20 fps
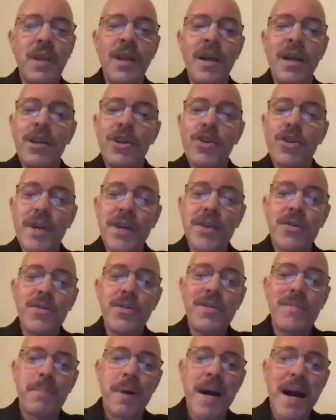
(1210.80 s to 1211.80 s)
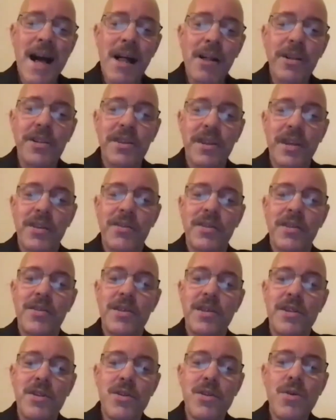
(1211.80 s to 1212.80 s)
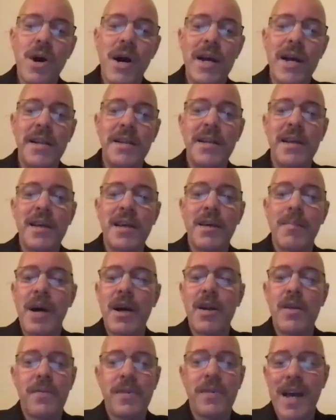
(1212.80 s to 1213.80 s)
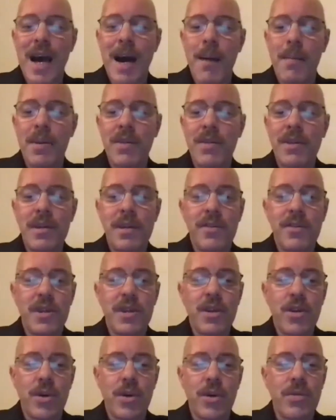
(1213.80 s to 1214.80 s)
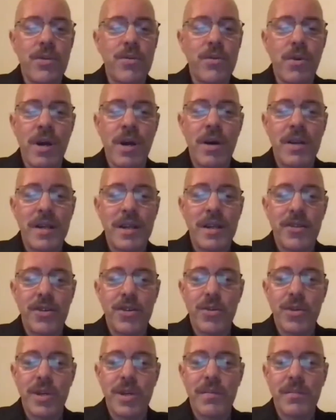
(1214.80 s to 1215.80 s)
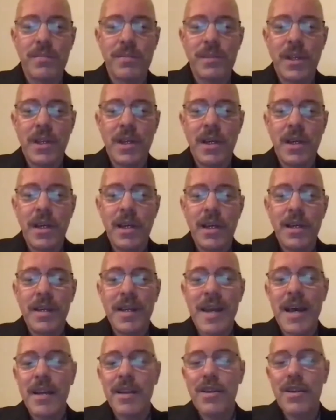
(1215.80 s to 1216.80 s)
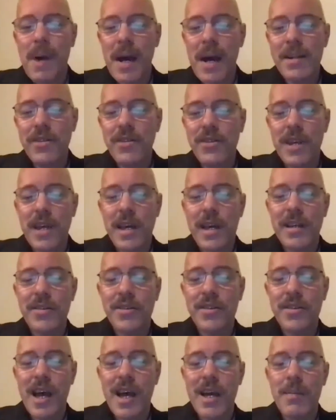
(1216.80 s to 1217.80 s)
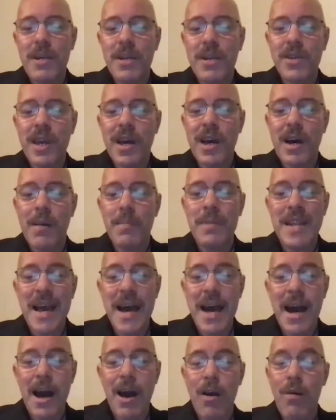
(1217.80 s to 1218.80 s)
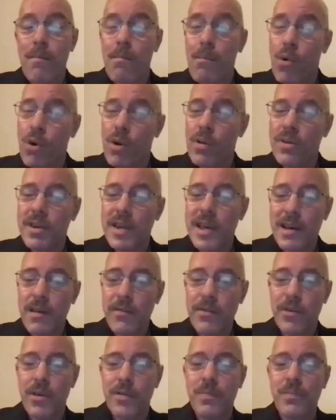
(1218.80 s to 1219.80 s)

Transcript: Tricksters in politics is a new idea about a phenomenon that has occurred throughout history. Yet you might say its time has come now more than ever.